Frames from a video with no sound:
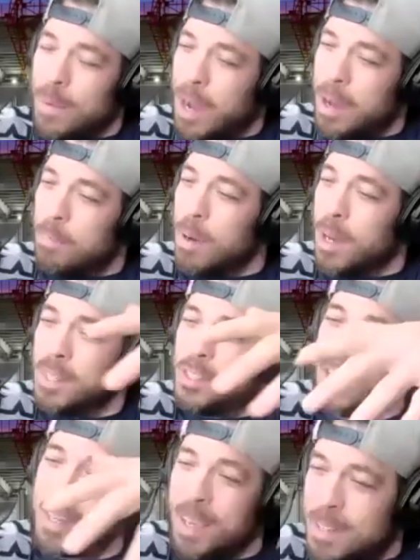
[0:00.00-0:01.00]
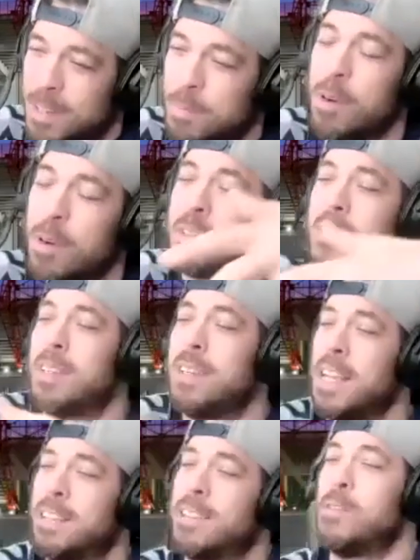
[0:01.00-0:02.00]
Bud Judkins, in person.
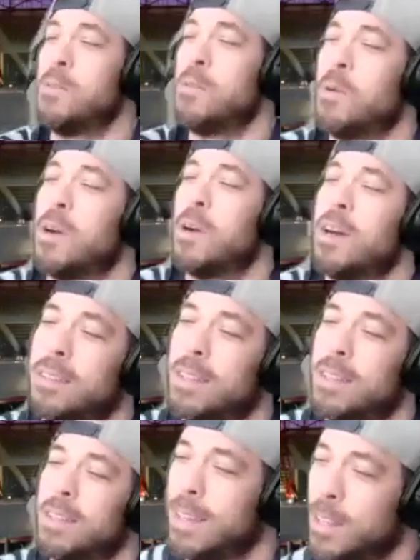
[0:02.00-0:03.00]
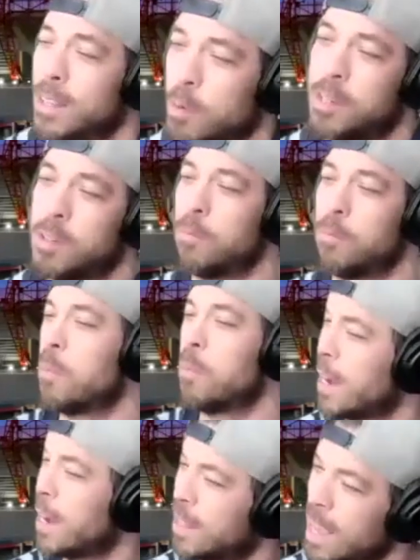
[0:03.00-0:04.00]
That's who the inspiration for the
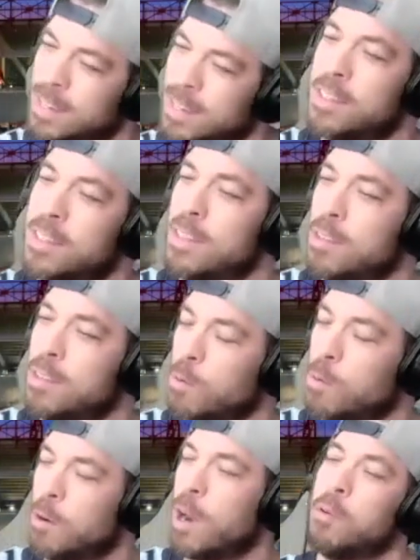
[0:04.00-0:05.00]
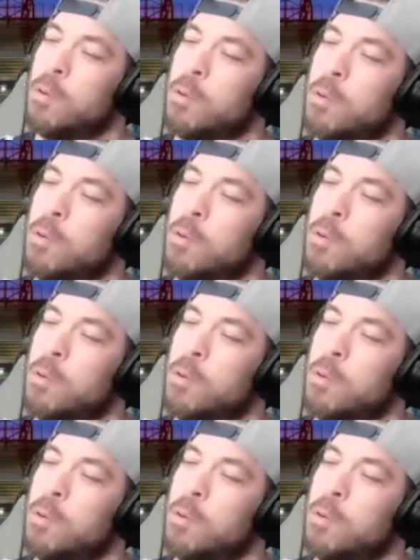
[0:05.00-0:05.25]
podcast is, and you interact with him